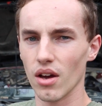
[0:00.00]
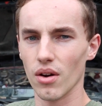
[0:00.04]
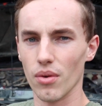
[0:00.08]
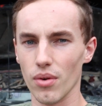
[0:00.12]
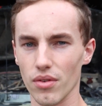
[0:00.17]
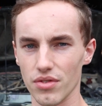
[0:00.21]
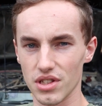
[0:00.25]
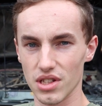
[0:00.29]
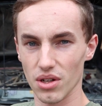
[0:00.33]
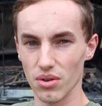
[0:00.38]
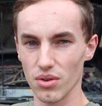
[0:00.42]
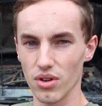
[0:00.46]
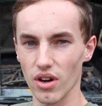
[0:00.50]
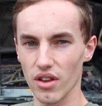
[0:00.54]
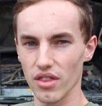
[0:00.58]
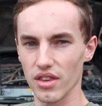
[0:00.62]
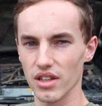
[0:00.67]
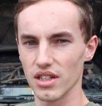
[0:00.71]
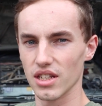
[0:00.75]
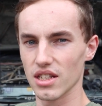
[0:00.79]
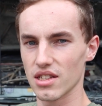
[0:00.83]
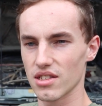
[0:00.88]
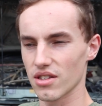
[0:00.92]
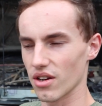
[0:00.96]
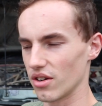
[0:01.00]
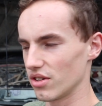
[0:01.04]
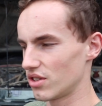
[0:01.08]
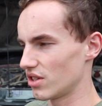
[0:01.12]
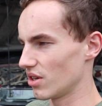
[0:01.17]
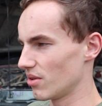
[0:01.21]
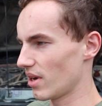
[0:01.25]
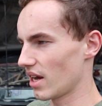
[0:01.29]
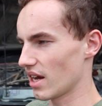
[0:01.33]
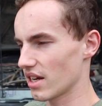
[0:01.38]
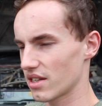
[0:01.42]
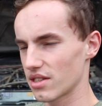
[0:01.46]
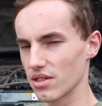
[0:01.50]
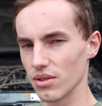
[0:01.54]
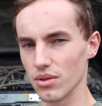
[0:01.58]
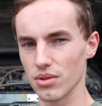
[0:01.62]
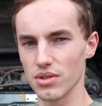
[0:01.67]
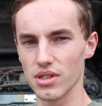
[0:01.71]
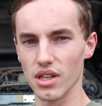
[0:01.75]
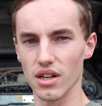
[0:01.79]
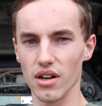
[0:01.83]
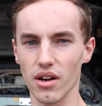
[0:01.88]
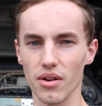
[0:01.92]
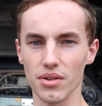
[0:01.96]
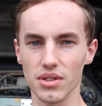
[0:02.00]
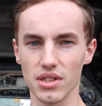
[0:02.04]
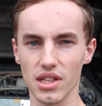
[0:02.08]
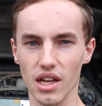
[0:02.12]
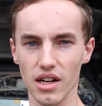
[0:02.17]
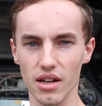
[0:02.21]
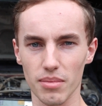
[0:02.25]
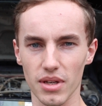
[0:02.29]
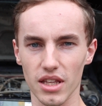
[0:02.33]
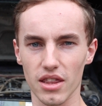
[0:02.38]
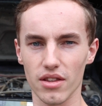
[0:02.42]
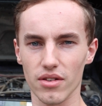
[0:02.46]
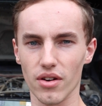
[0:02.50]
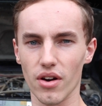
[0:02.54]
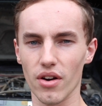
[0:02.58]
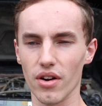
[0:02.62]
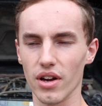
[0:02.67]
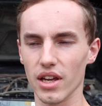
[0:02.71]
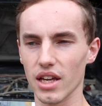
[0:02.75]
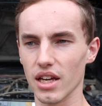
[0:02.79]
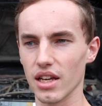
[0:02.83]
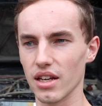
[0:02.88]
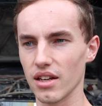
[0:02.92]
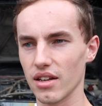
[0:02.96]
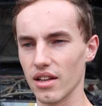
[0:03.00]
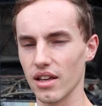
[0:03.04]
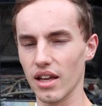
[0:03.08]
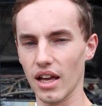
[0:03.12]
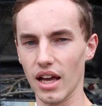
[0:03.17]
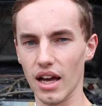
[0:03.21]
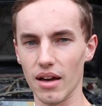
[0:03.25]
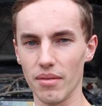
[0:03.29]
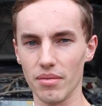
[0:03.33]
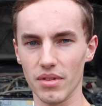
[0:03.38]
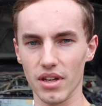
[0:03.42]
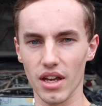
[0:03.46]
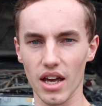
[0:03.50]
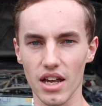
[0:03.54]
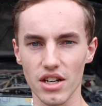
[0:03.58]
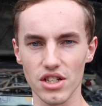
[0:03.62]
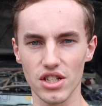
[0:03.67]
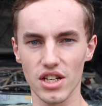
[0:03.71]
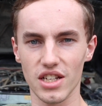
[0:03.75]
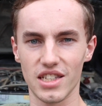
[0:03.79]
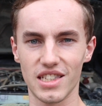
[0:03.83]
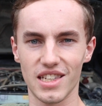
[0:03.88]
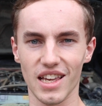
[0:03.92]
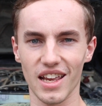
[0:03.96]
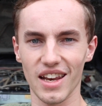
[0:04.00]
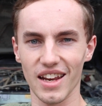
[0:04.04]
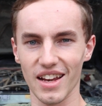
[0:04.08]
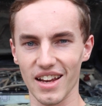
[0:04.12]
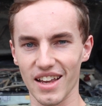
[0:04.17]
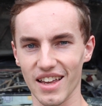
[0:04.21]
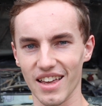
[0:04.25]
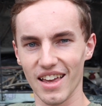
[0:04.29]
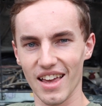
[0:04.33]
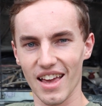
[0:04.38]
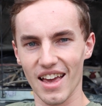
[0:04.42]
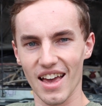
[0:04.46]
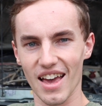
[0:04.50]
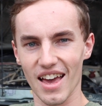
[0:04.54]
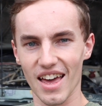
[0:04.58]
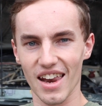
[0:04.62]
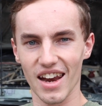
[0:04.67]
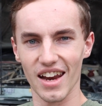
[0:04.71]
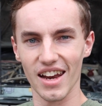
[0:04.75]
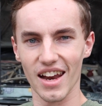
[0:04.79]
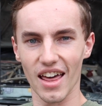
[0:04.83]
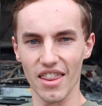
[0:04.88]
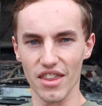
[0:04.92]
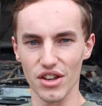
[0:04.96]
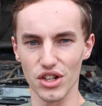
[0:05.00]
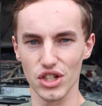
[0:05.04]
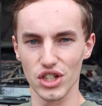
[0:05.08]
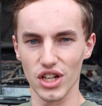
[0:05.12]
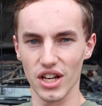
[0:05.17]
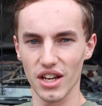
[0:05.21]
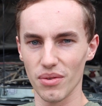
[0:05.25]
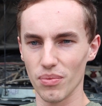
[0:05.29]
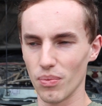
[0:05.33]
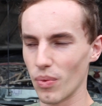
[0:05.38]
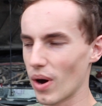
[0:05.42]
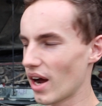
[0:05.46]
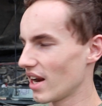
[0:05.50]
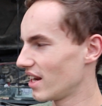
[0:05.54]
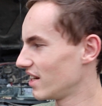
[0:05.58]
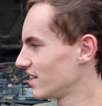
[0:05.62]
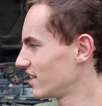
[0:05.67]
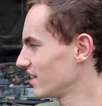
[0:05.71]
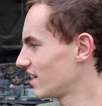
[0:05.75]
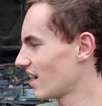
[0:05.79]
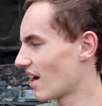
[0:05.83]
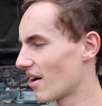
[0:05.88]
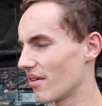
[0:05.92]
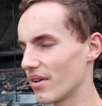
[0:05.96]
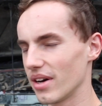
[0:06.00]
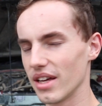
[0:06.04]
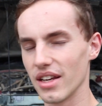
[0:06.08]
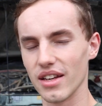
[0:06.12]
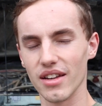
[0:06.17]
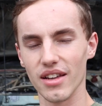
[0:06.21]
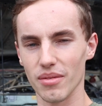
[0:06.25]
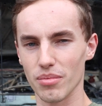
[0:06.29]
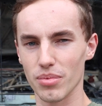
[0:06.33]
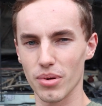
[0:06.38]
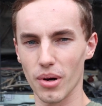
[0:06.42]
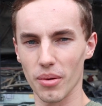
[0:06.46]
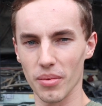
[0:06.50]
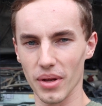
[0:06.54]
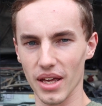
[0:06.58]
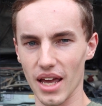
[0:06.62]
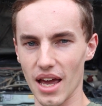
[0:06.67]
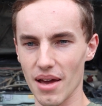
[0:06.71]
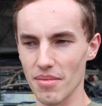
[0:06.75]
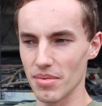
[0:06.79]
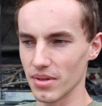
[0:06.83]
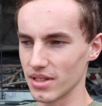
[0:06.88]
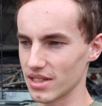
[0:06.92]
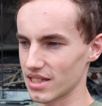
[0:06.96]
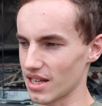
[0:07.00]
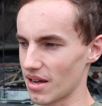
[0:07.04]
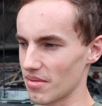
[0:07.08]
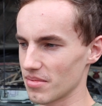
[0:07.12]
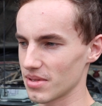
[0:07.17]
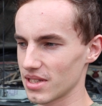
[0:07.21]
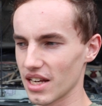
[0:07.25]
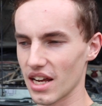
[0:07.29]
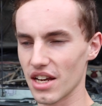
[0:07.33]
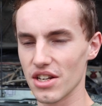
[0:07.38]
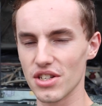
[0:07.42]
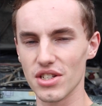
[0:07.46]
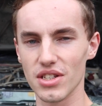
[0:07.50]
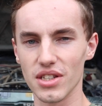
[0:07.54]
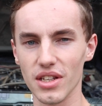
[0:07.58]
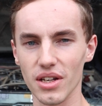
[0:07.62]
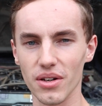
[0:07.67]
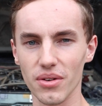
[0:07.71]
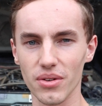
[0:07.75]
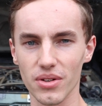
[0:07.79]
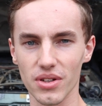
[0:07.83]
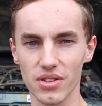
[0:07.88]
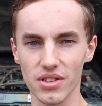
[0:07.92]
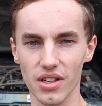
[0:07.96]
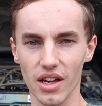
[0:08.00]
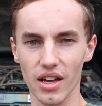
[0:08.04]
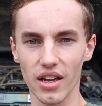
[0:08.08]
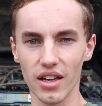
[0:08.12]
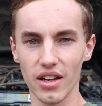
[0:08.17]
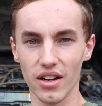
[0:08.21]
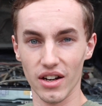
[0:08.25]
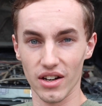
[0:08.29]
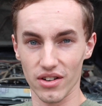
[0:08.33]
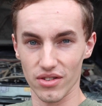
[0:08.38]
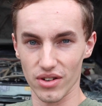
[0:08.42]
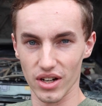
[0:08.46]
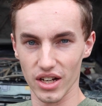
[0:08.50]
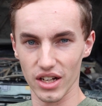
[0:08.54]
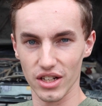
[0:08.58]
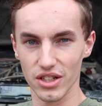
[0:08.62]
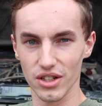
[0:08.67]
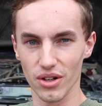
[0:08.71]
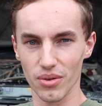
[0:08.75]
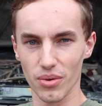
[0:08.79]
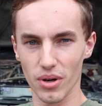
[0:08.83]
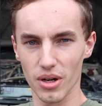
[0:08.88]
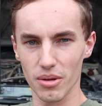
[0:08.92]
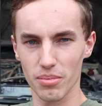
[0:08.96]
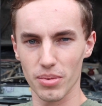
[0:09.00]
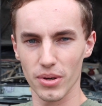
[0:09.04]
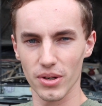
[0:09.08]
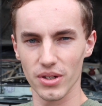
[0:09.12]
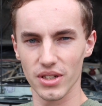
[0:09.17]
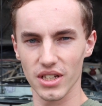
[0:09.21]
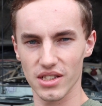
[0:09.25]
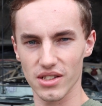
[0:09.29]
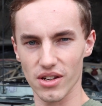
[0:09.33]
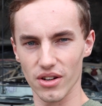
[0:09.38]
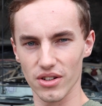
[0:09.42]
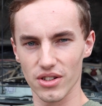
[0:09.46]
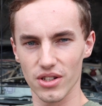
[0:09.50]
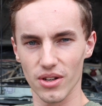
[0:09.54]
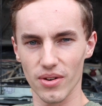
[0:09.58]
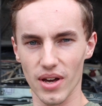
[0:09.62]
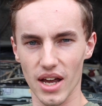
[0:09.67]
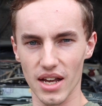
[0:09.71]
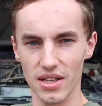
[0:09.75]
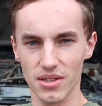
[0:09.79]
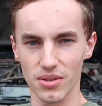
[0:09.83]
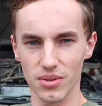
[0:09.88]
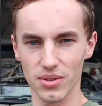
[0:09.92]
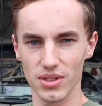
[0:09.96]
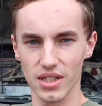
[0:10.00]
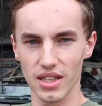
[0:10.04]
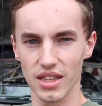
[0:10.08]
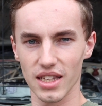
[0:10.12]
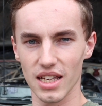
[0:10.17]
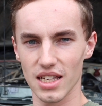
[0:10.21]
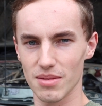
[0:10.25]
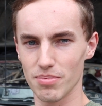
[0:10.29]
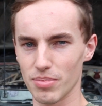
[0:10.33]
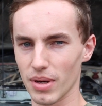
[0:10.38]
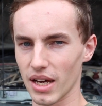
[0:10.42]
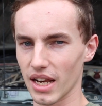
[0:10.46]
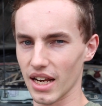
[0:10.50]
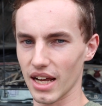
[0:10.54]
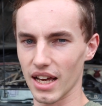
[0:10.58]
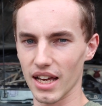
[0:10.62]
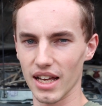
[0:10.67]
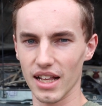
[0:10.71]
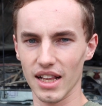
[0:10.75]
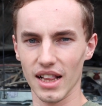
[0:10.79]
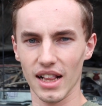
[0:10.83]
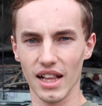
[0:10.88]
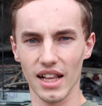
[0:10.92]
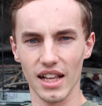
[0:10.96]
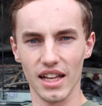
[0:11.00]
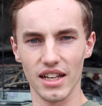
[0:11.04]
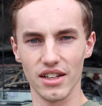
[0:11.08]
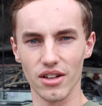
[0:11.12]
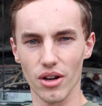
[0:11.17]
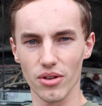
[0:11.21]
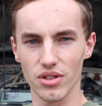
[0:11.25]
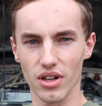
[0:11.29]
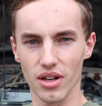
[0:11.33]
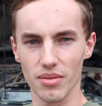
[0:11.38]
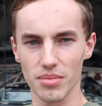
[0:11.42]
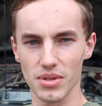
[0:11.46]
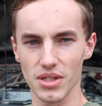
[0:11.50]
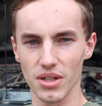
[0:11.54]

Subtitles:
We've still got the Disco 2 axles that I was going to be throwing in. They're actually sitting in another shed waiting to go in. It probably happen some stage still because I really do want to put Disco 2 axles in this, but no time